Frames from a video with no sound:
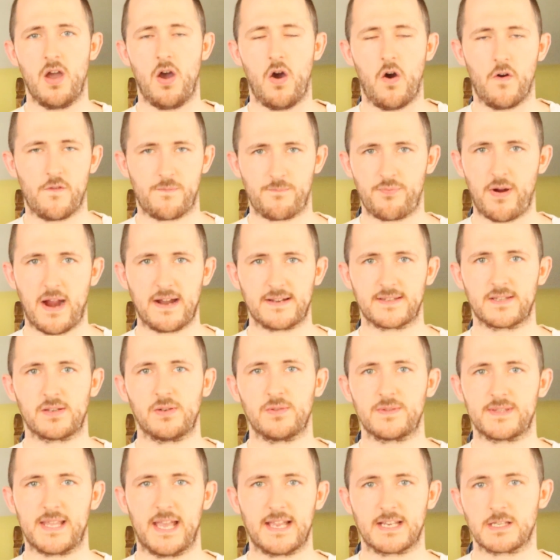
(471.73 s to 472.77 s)
of
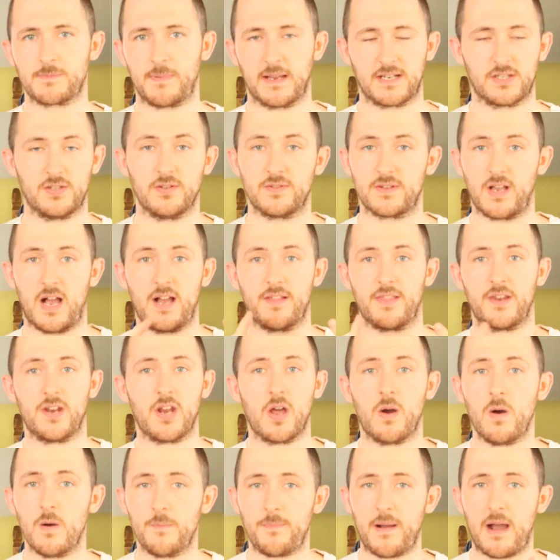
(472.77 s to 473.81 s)
practicals they expect you to either
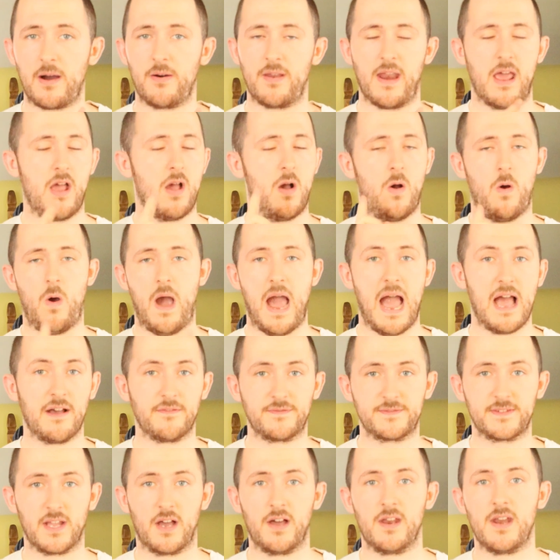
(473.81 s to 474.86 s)
know about or
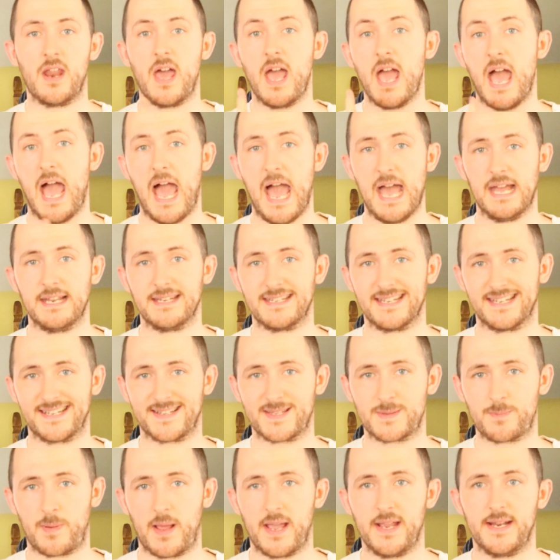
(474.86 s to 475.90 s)
have done and
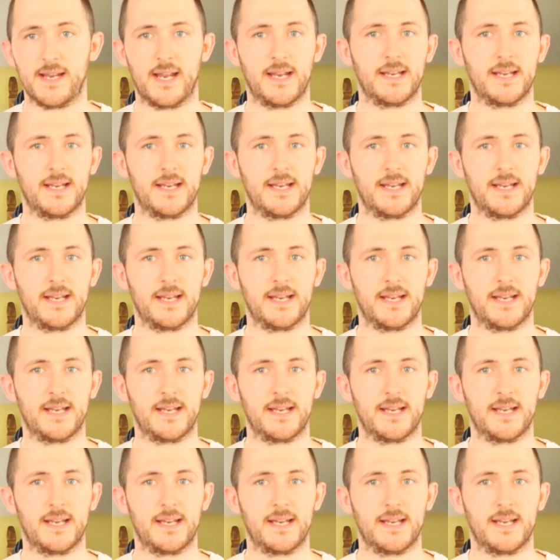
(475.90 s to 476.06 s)
explain.